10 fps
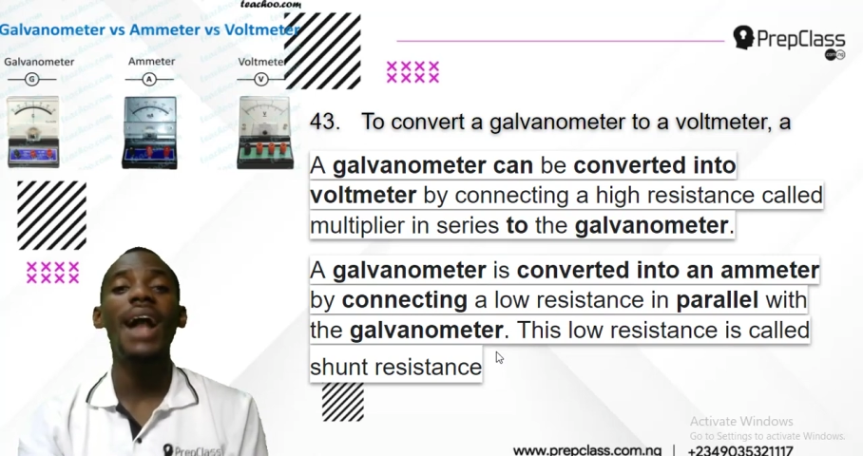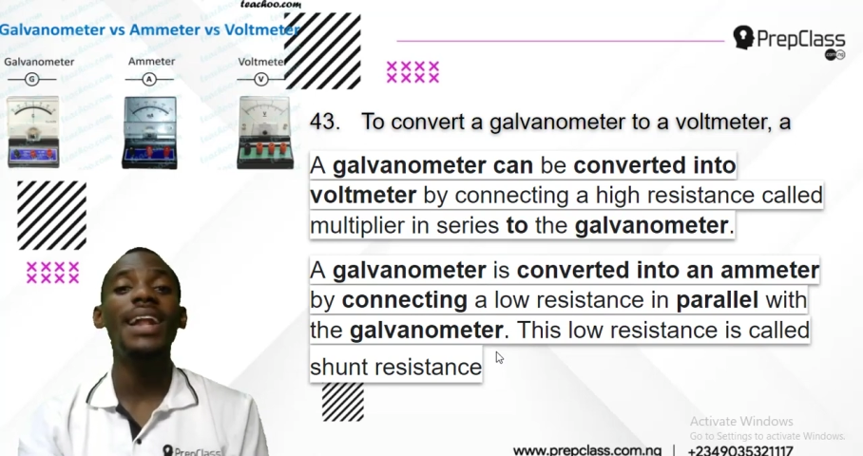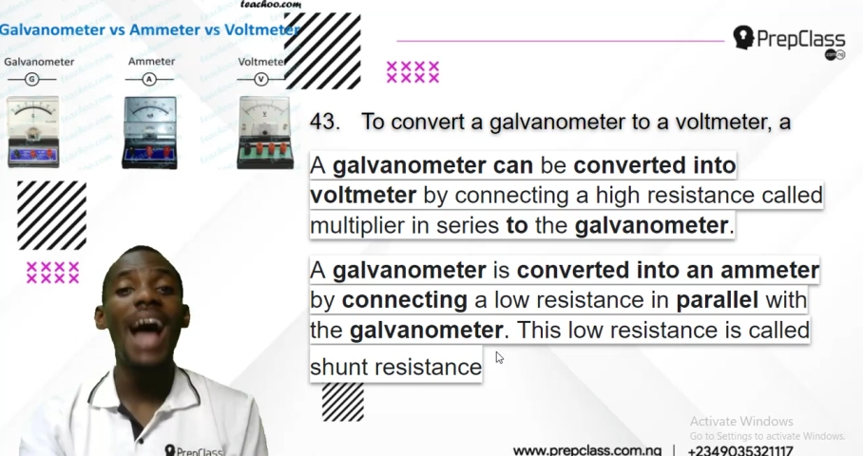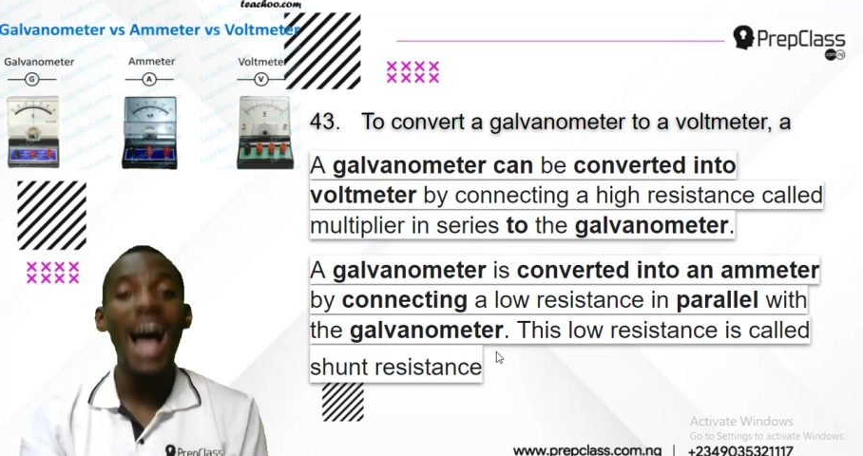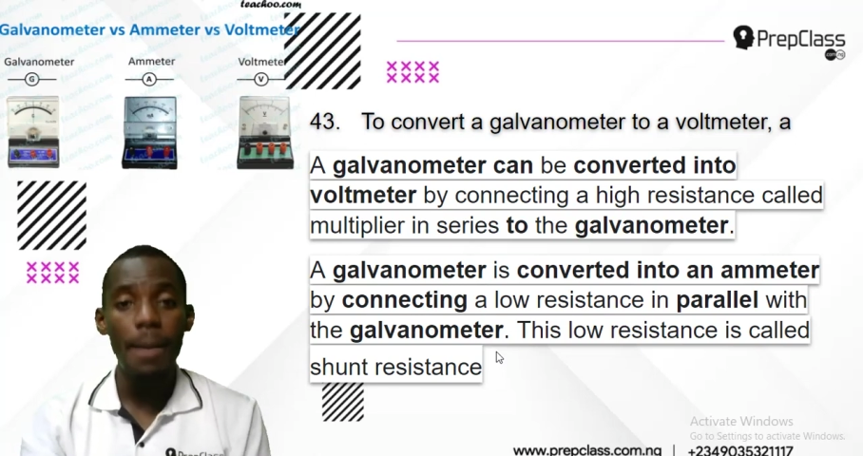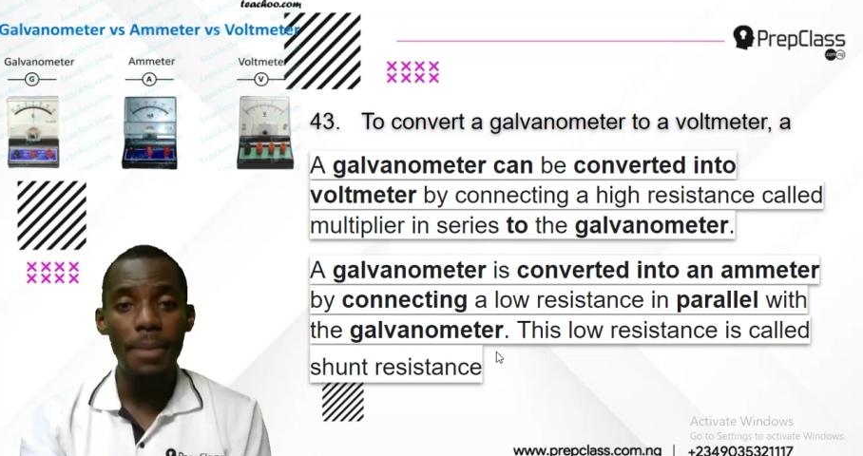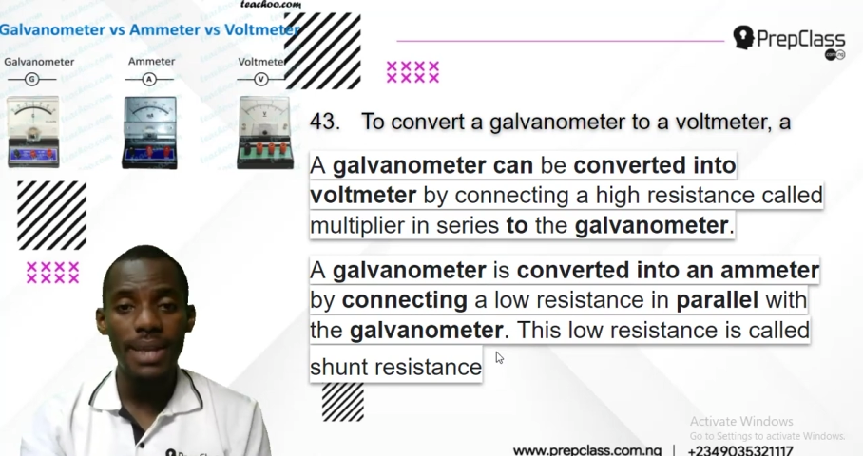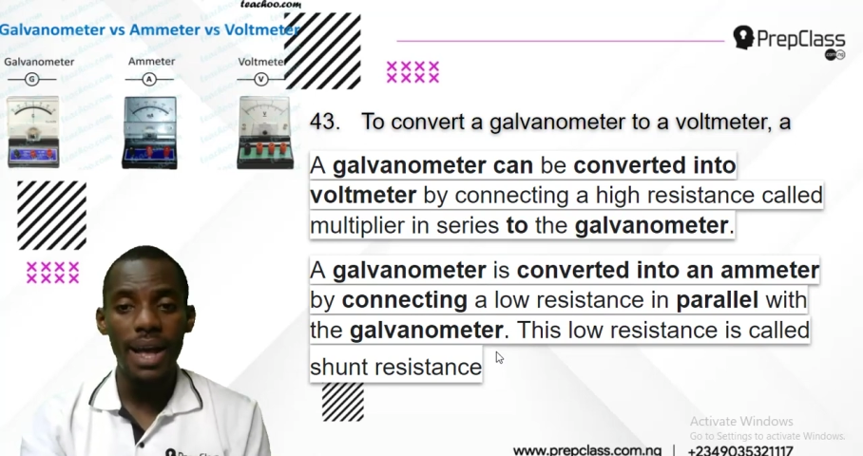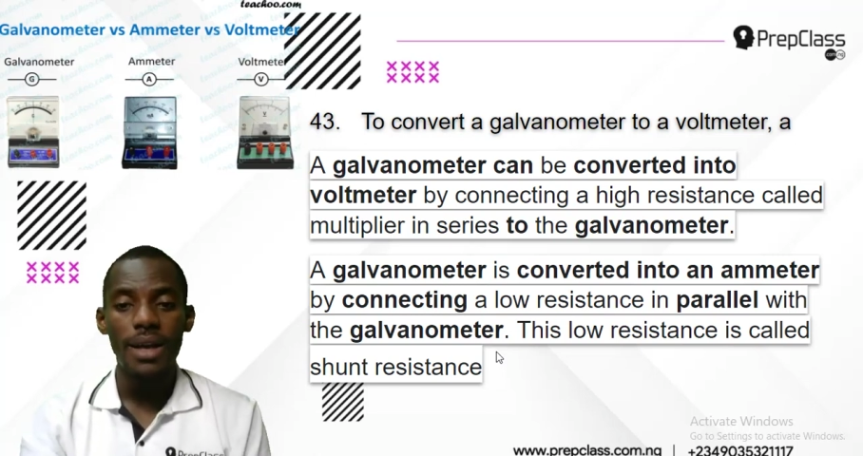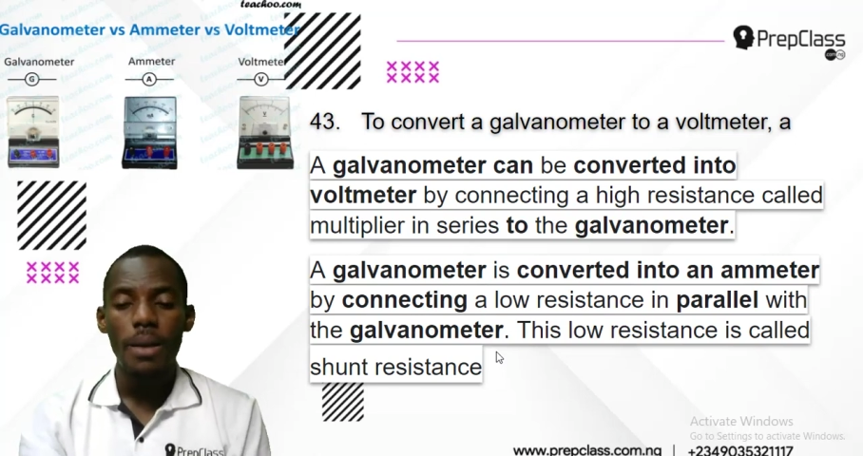an
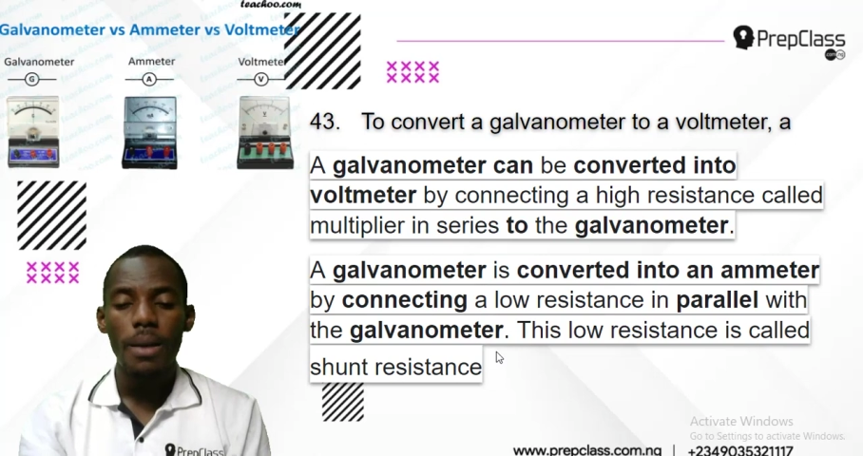ammeter.